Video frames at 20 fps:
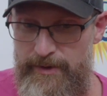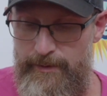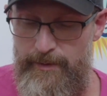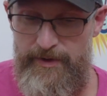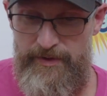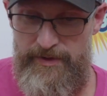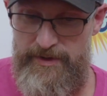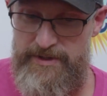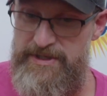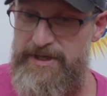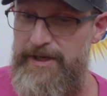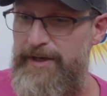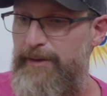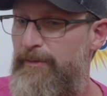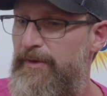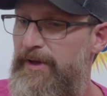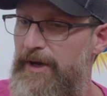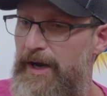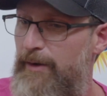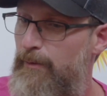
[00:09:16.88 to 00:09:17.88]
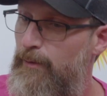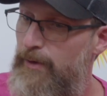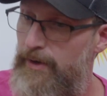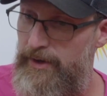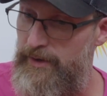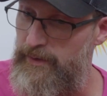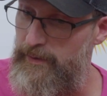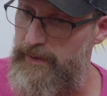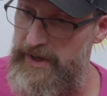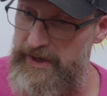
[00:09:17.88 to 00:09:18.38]
with the team that I
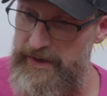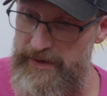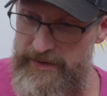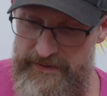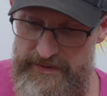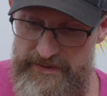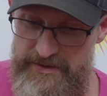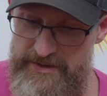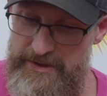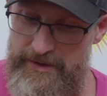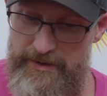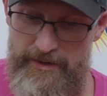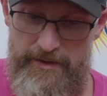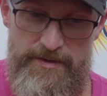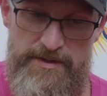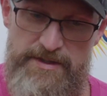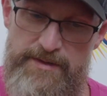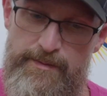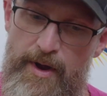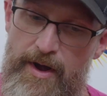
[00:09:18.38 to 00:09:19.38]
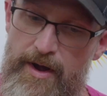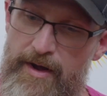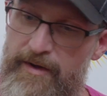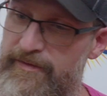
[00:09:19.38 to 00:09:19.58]
work with. Still small,